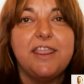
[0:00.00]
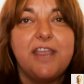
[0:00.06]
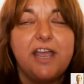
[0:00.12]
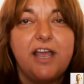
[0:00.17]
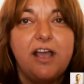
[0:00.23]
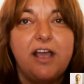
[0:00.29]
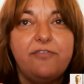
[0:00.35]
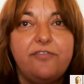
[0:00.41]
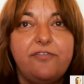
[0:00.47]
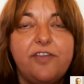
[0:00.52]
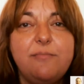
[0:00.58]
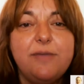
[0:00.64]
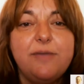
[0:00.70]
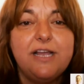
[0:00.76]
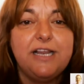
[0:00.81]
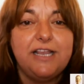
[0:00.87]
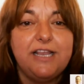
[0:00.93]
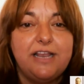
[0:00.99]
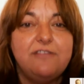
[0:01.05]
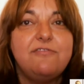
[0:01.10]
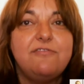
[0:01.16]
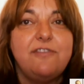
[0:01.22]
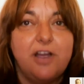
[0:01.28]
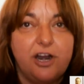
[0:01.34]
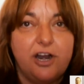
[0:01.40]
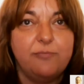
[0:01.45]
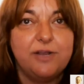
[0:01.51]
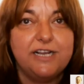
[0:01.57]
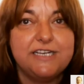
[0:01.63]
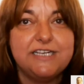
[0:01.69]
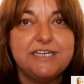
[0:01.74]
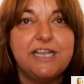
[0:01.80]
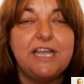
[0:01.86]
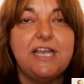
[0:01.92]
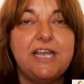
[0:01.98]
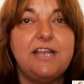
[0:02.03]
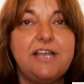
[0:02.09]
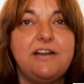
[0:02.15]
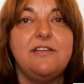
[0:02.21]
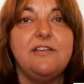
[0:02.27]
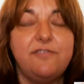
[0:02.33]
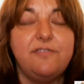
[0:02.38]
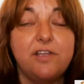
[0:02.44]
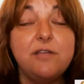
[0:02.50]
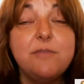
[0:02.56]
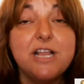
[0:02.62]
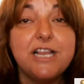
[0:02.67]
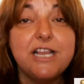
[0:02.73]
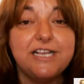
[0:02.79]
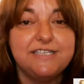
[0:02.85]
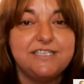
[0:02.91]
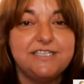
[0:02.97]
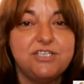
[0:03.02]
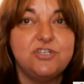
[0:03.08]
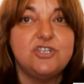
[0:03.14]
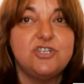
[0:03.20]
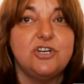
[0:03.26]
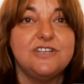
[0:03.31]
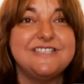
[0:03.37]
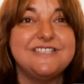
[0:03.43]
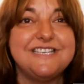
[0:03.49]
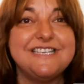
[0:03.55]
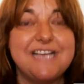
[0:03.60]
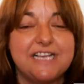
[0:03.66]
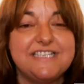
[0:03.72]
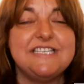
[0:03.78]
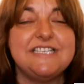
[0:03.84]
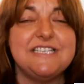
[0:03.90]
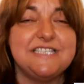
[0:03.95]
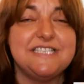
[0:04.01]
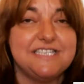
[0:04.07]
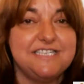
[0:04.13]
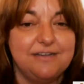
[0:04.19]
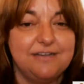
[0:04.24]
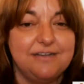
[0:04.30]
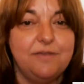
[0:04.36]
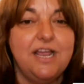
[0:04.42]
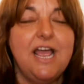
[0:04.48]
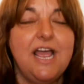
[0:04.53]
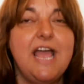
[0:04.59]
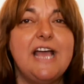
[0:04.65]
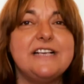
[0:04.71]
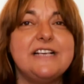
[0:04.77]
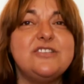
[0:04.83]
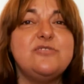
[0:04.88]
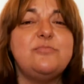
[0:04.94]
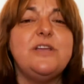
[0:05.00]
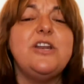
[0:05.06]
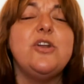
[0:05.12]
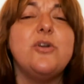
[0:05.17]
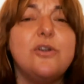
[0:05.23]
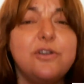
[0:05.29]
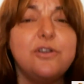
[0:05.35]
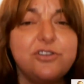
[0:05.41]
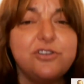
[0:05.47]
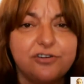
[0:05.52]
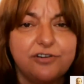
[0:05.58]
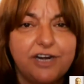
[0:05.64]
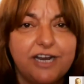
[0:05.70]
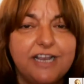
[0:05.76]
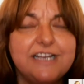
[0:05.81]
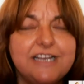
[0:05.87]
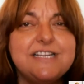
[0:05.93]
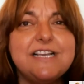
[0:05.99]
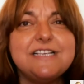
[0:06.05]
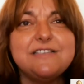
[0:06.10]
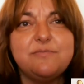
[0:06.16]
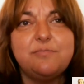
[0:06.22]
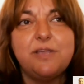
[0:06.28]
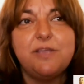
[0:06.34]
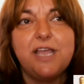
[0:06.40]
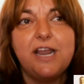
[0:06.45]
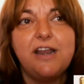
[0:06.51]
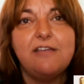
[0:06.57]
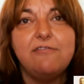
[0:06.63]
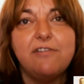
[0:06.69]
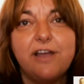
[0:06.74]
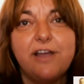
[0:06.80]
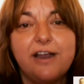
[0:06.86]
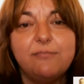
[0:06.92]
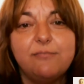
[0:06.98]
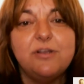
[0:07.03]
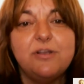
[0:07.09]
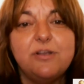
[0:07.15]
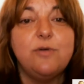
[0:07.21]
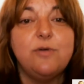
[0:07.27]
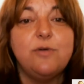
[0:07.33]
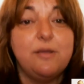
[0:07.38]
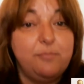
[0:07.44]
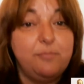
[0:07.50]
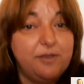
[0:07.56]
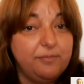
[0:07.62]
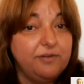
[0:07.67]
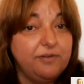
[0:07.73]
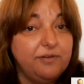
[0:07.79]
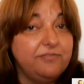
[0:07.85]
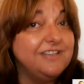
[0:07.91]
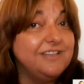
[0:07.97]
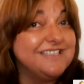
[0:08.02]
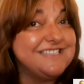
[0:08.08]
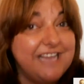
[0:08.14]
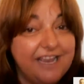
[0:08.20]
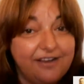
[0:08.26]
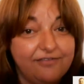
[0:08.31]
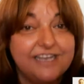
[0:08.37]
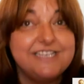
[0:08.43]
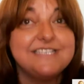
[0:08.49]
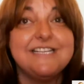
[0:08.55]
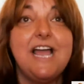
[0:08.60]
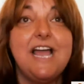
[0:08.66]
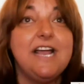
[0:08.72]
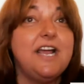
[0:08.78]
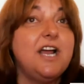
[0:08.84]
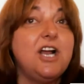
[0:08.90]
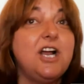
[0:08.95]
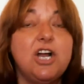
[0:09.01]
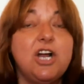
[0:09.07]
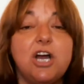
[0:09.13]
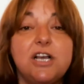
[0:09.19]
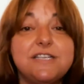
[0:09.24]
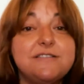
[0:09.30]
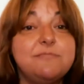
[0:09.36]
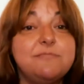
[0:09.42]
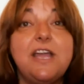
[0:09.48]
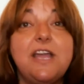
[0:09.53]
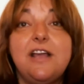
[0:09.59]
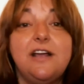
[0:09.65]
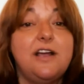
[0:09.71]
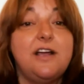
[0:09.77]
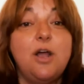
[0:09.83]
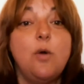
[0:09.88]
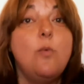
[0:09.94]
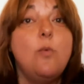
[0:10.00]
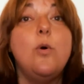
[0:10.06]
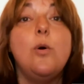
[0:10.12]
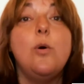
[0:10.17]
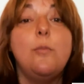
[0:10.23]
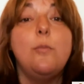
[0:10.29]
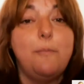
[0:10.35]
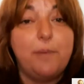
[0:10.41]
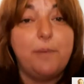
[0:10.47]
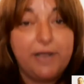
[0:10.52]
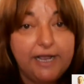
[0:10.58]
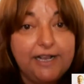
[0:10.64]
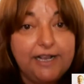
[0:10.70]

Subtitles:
a female environment and a female institution or a system has to be nurturing. It has to be an environment where people feel safe. That is like a cosmic womb.